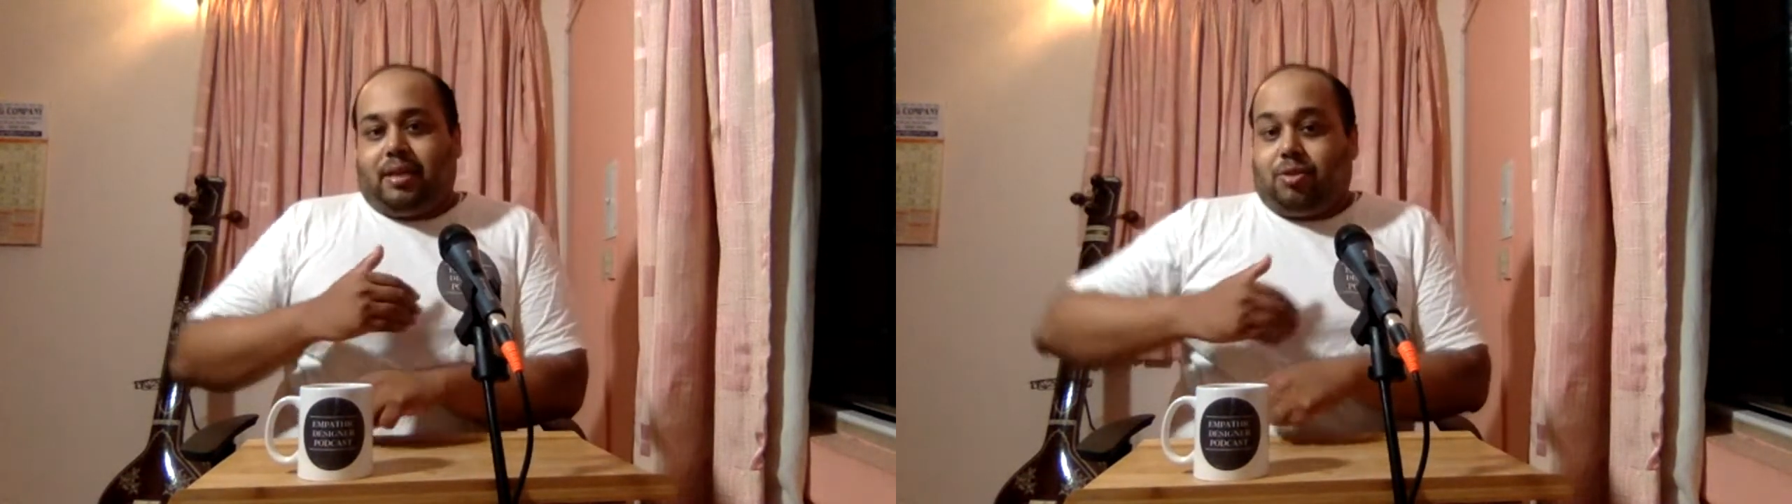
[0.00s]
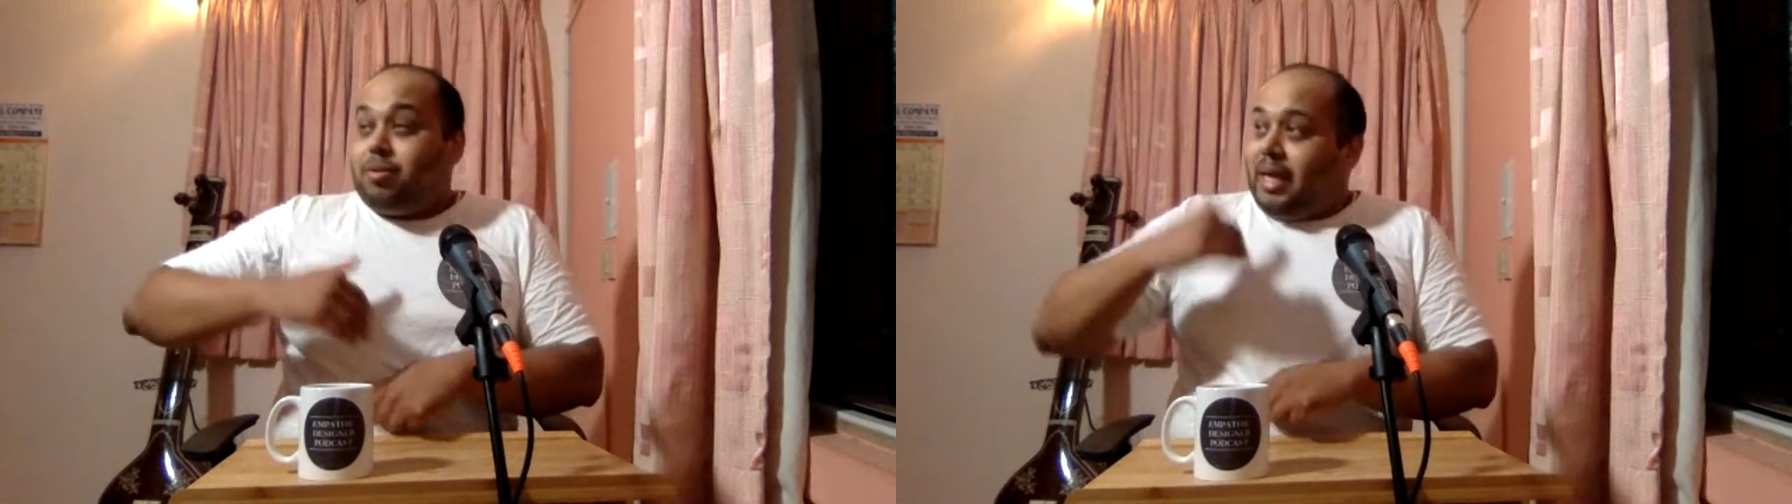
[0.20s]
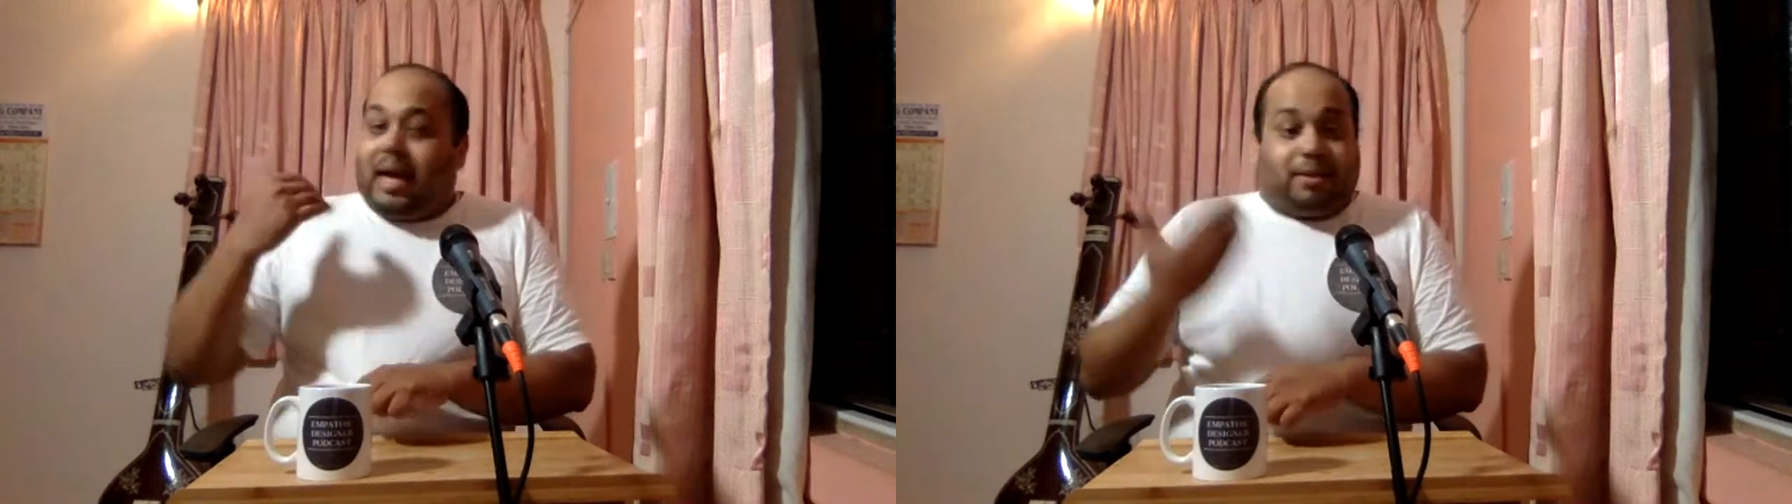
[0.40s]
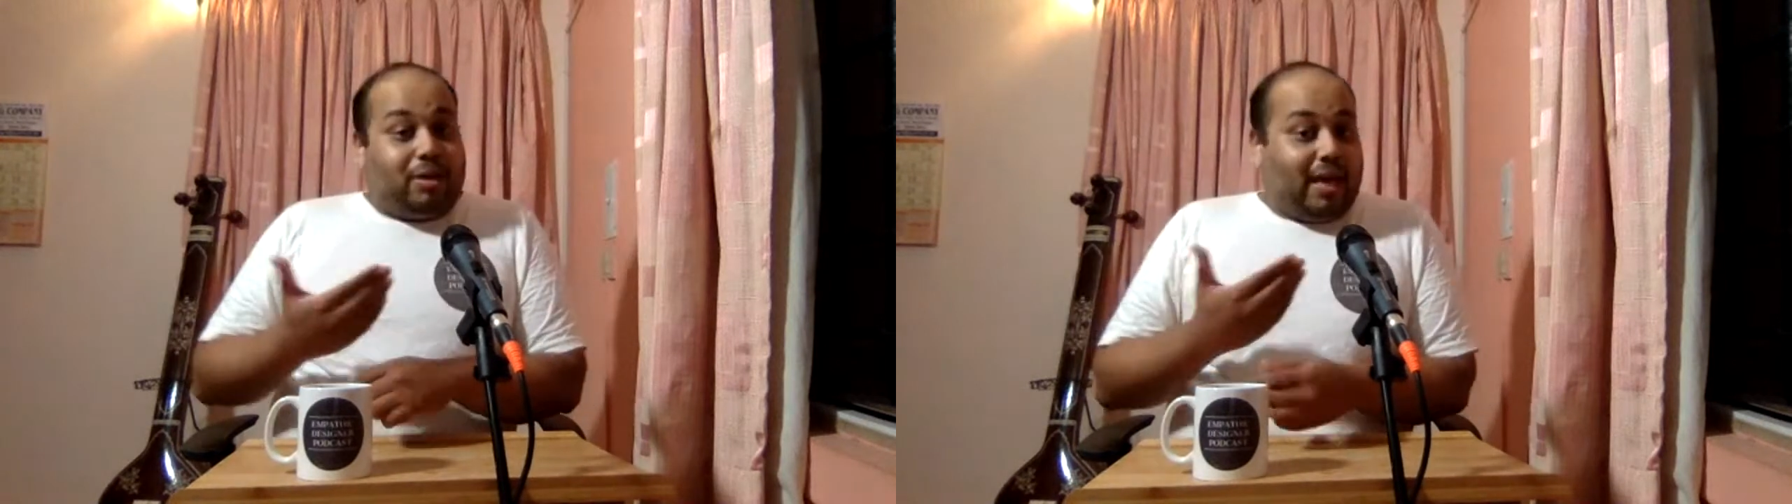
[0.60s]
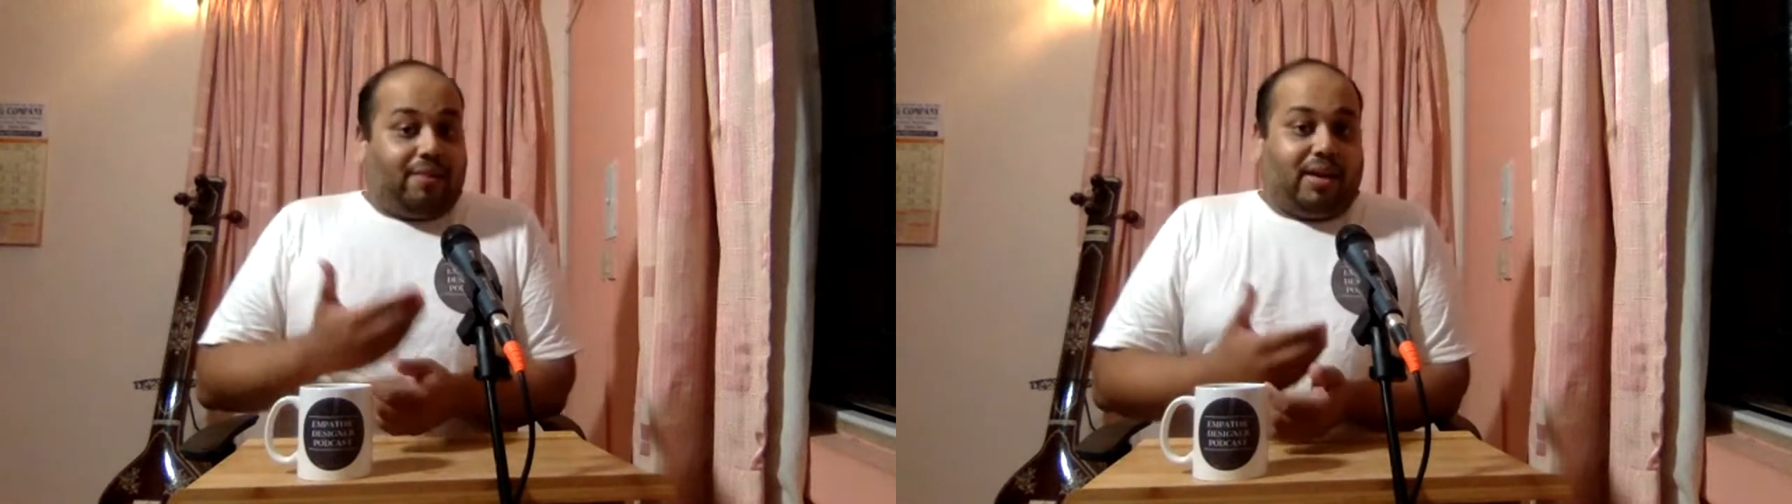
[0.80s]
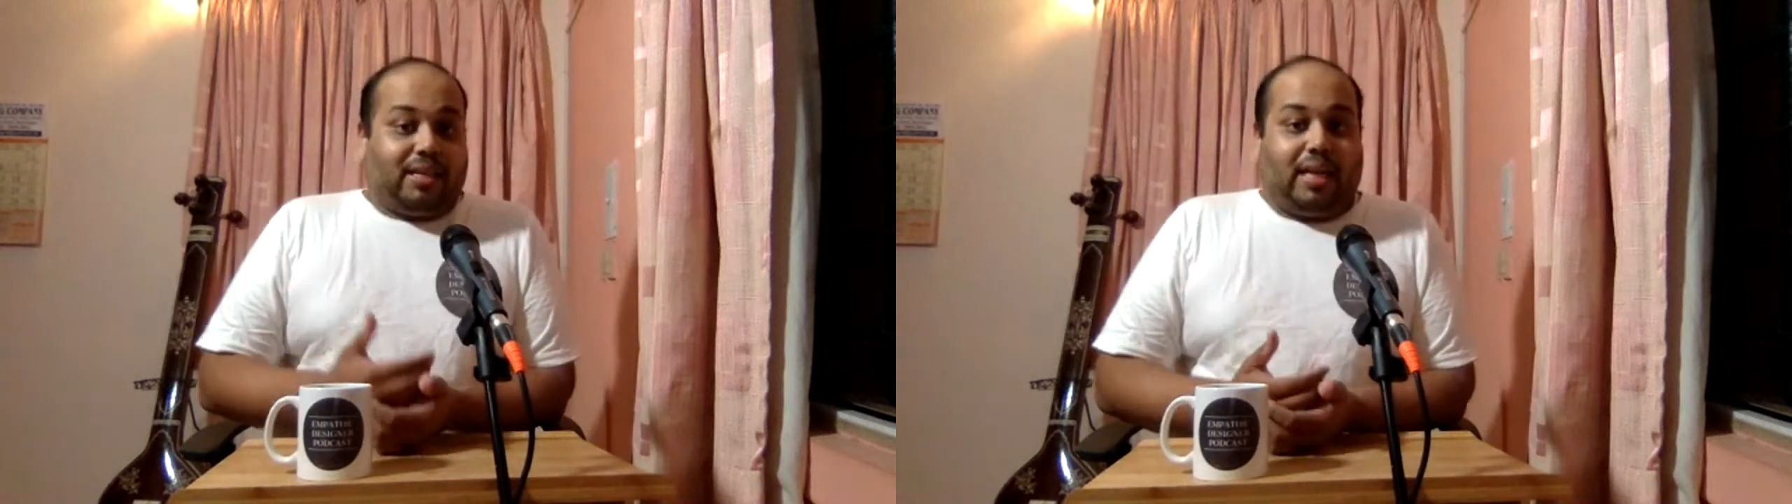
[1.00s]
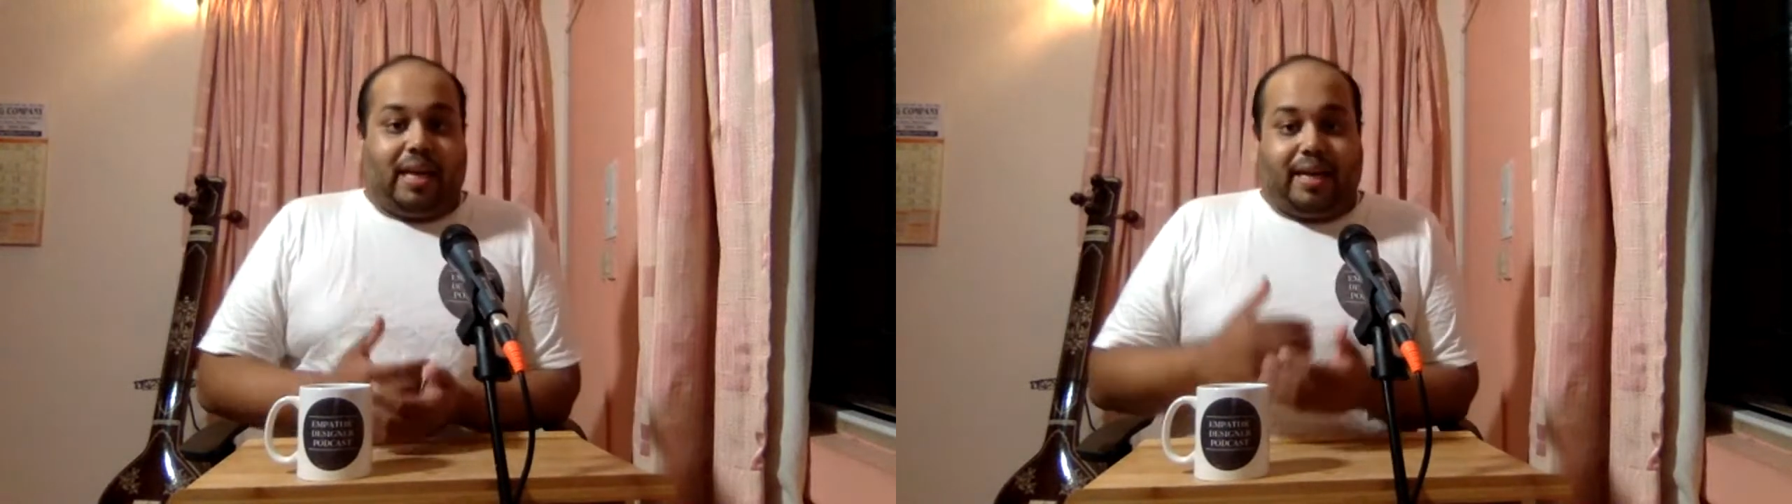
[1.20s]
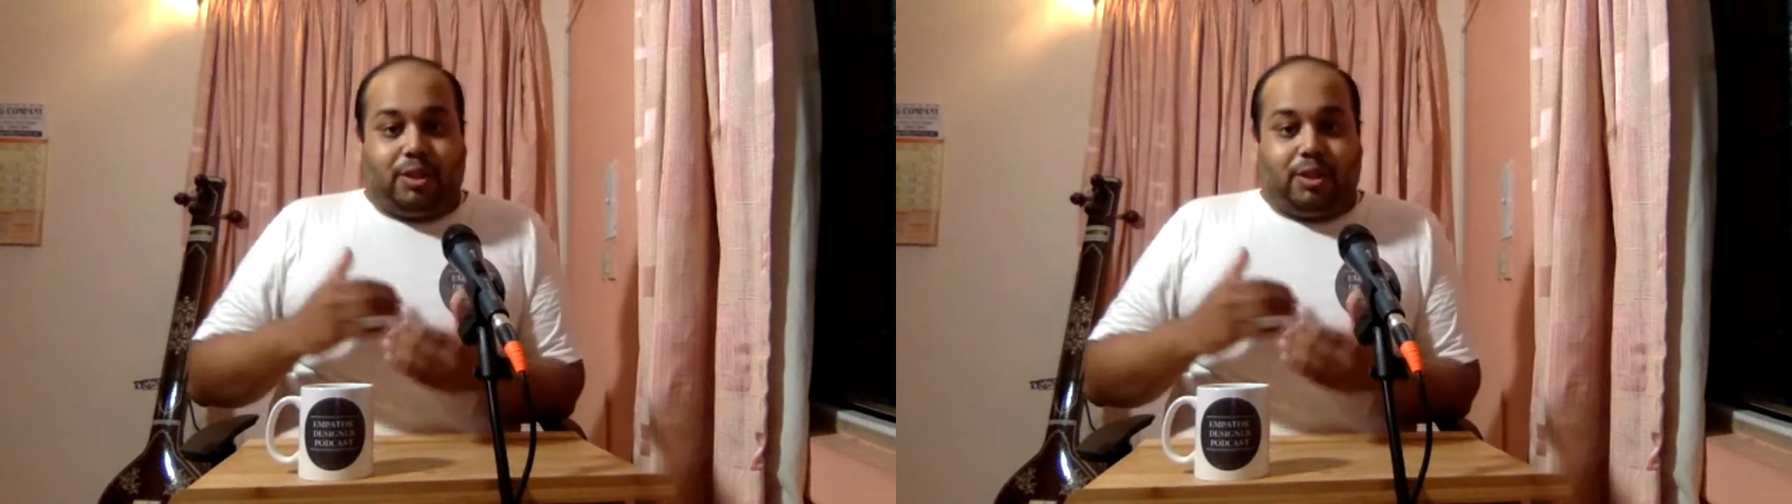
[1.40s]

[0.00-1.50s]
so I actually have another light.